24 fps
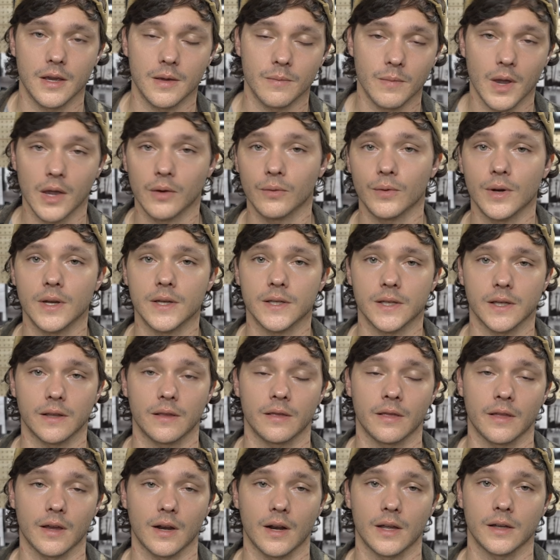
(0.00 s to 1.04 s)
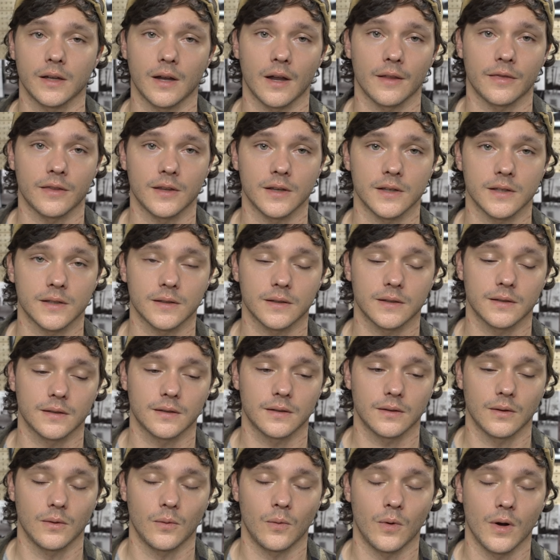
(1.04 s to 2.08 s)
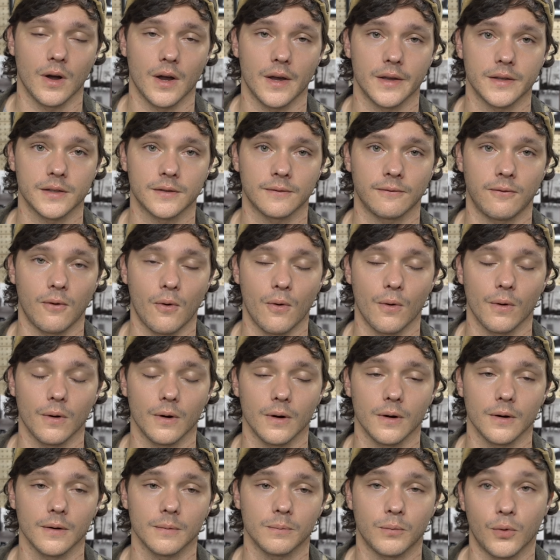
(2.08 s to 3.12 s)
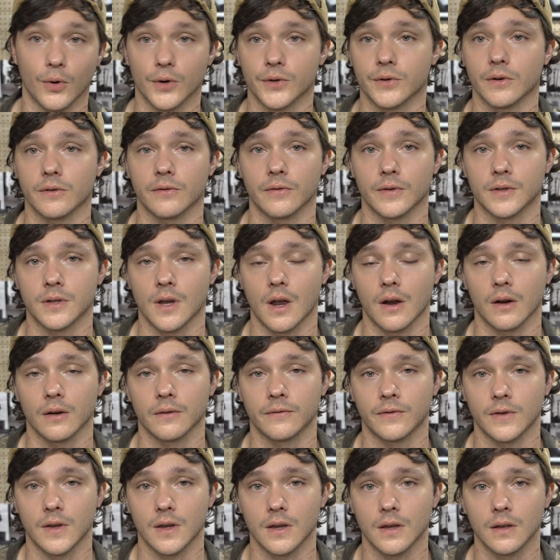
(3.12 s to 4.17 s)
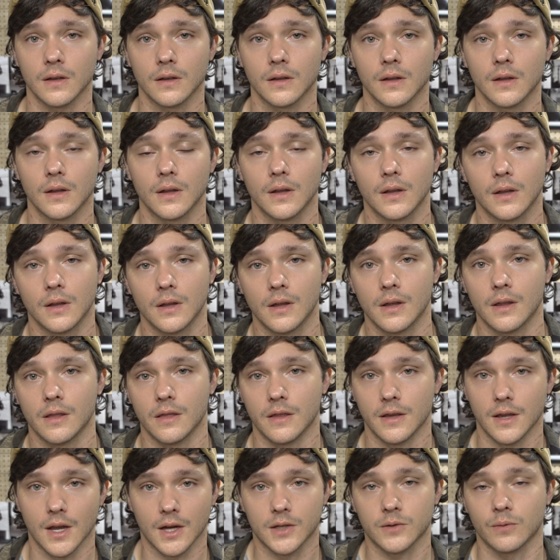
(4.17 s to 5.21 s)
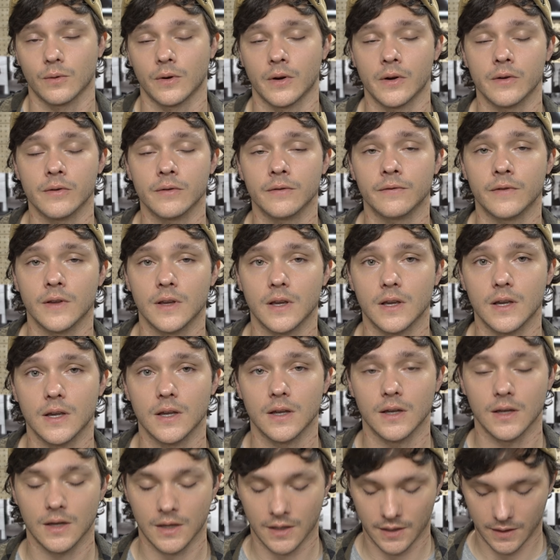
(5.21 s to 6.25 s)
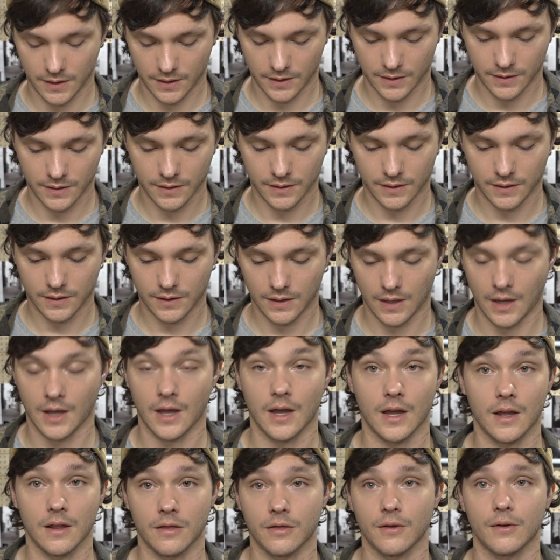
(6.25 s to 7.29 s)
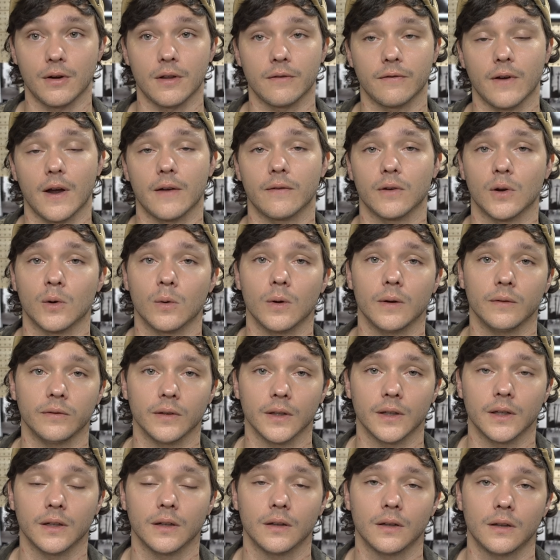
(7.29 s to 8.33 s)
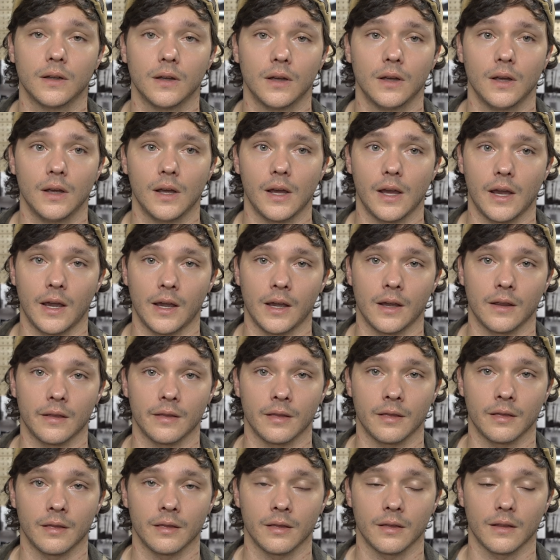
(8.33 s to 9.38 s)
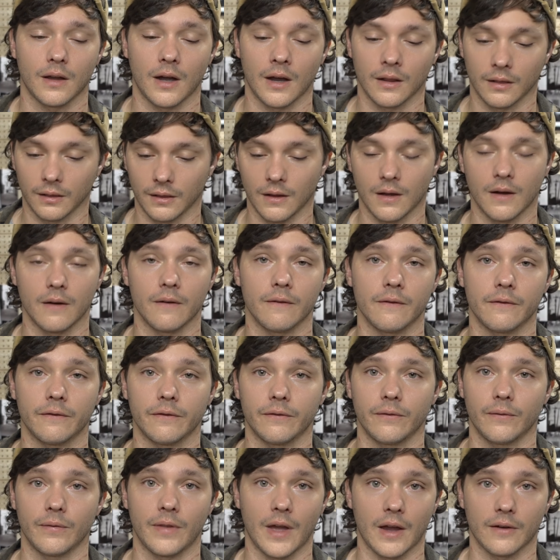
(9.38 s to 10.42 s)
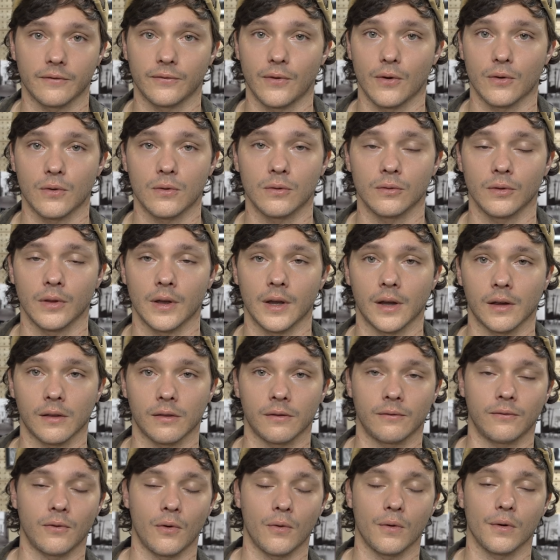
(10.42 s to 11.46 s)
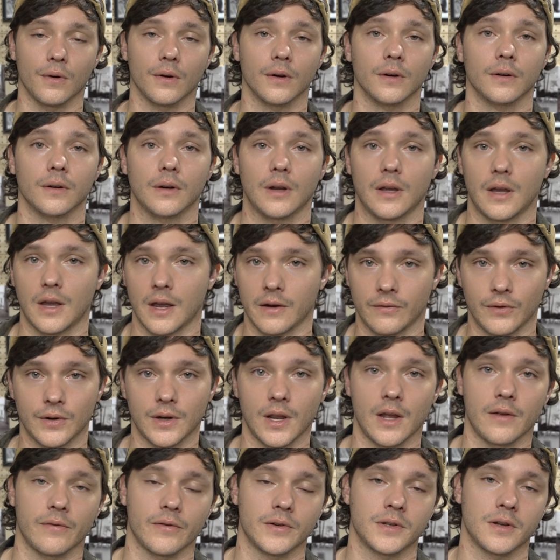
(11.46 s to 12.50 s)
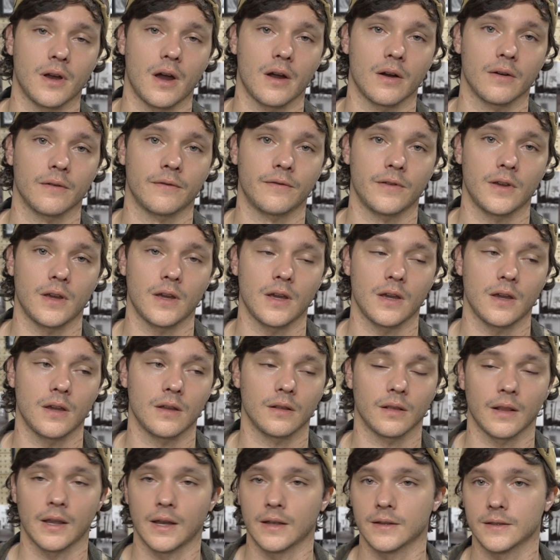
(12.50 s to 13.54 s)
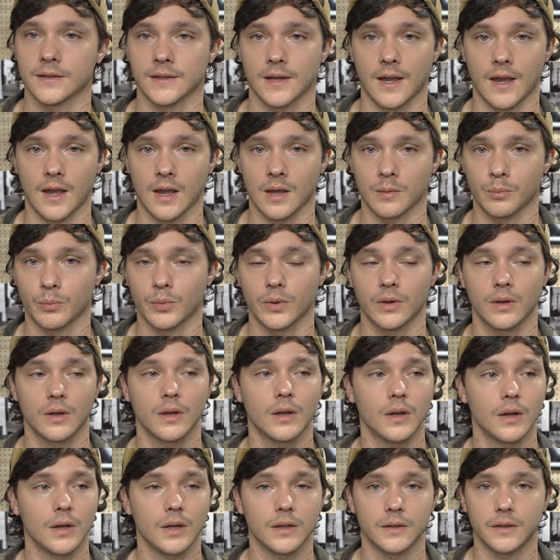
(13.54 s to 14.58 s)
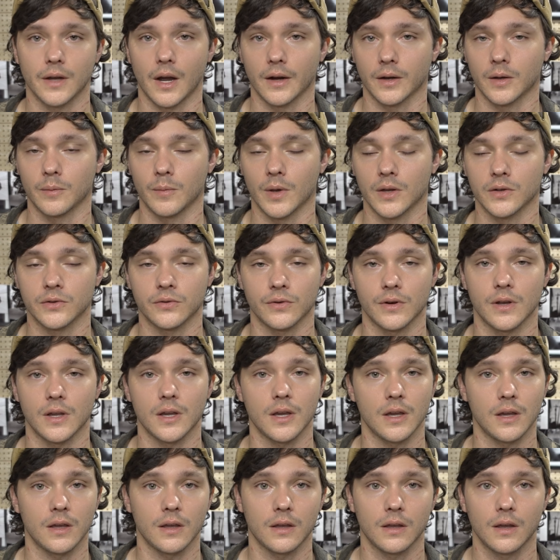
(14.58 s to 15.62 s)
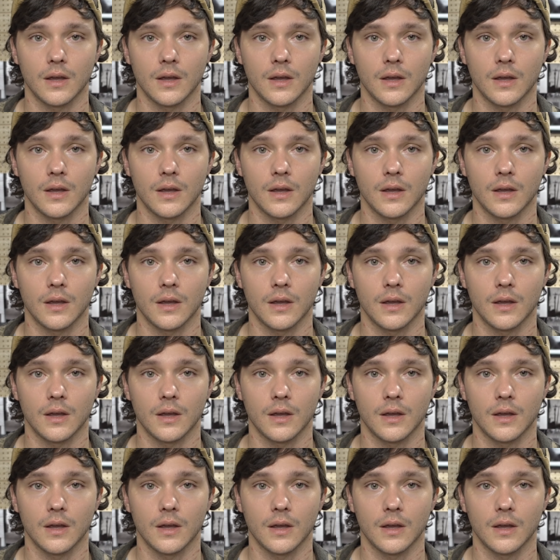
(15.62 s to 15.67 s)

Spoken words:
main reason that I got this was for portrait photography. The X100V is a 35 equivalent, and I love that focal length for everyday photography, landscape, documentary,